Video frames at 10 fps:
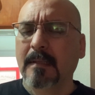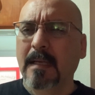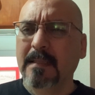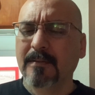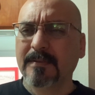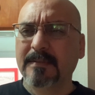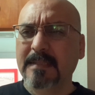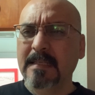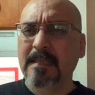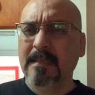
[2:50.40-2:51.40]
and they'll
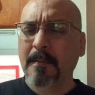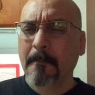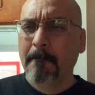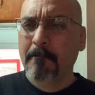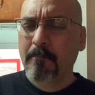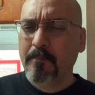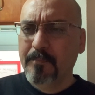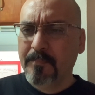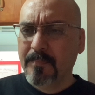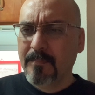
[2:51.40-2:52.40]
see
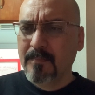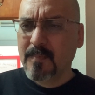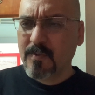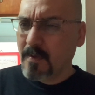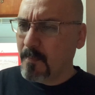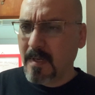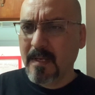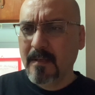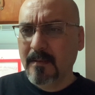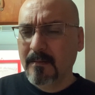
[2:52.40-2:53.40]

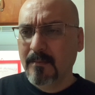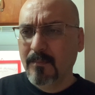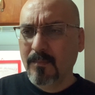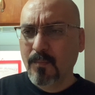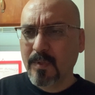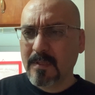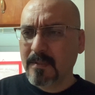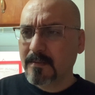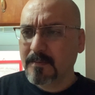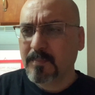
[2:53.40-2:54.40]
somebody with
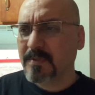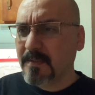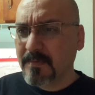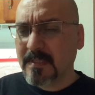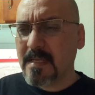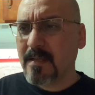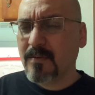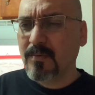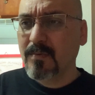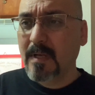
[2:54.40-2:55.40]
a specific
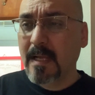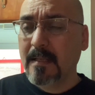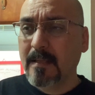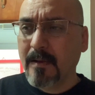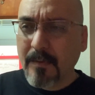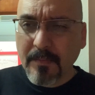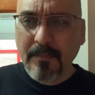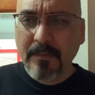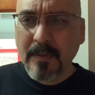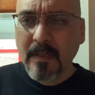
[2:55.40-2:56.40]
tattoo, and
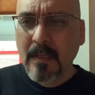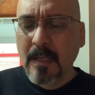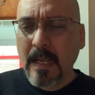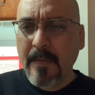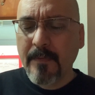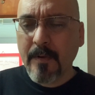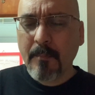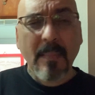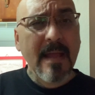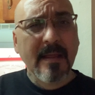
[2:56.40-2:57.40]
in their
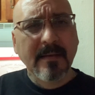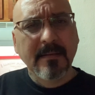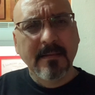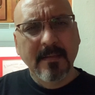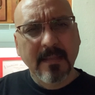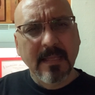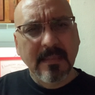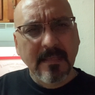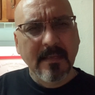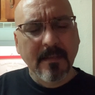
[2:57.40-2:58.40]
mind, they
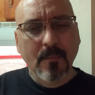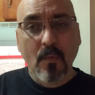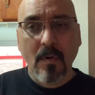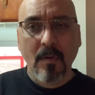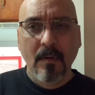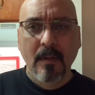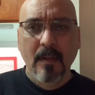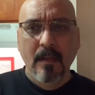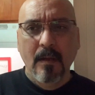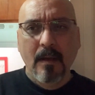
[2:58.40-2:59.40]
think, "Well,
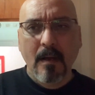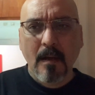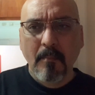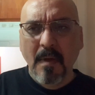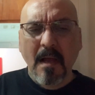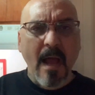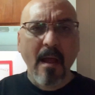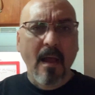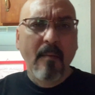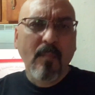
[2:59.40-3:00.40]

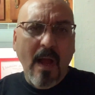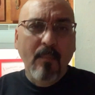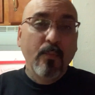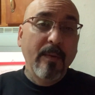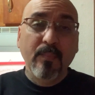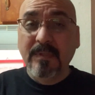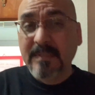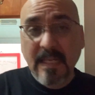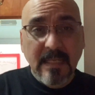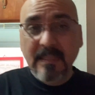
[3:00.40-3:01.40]
I'm
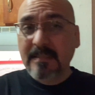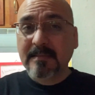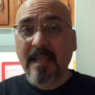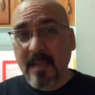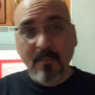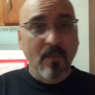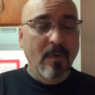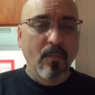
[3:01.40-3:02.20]
representing the same or